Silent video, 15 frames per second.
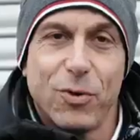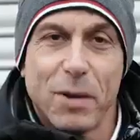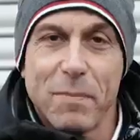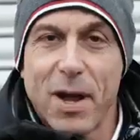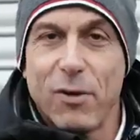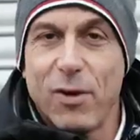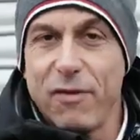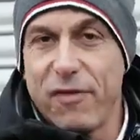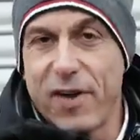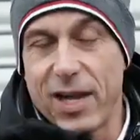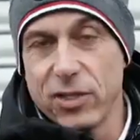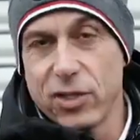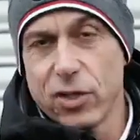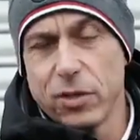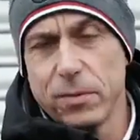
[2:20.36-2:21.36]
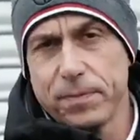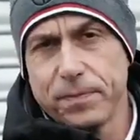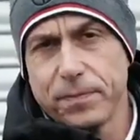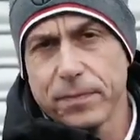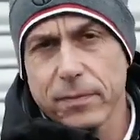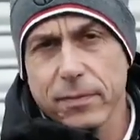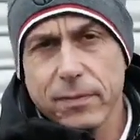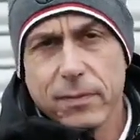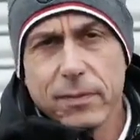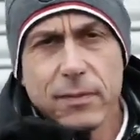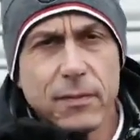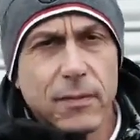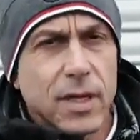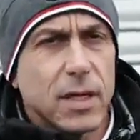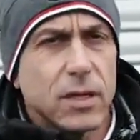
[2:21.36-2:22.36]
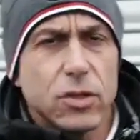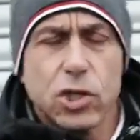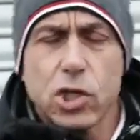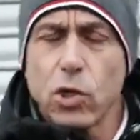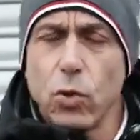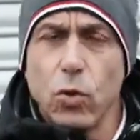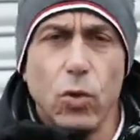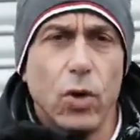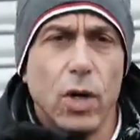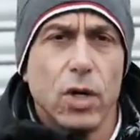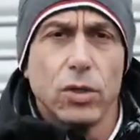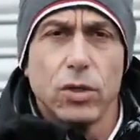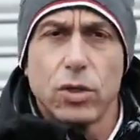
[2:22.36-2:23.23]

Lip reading: Juan Manuel Fangio, true